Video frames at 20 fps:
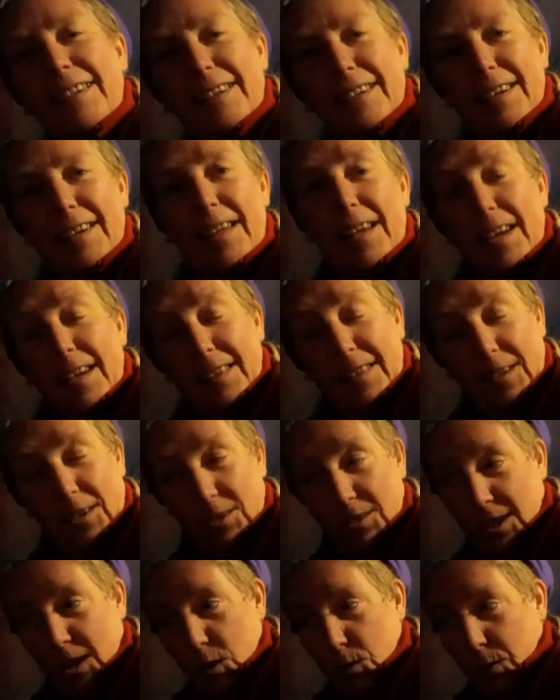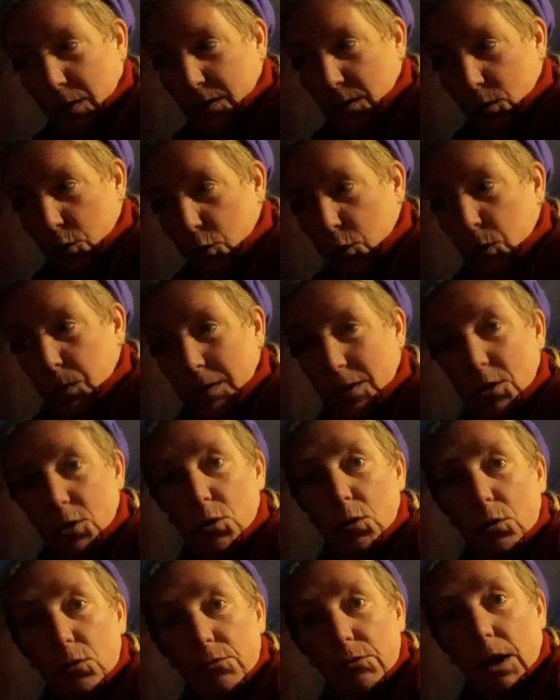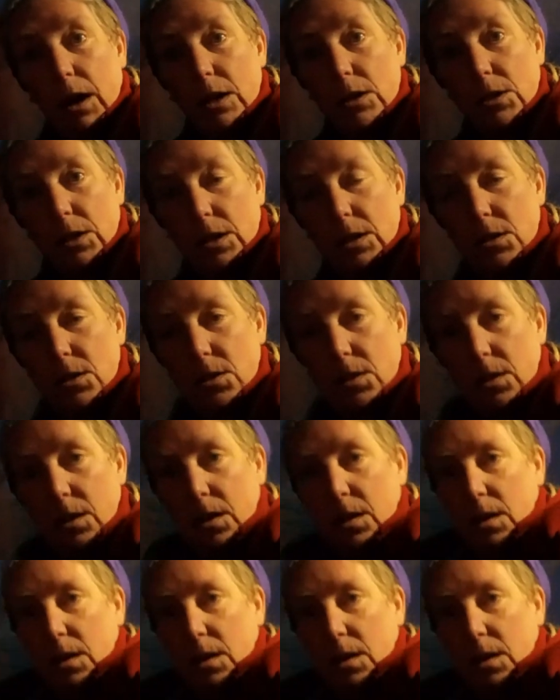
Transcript: Yeah, because that's when the stupid sun rises.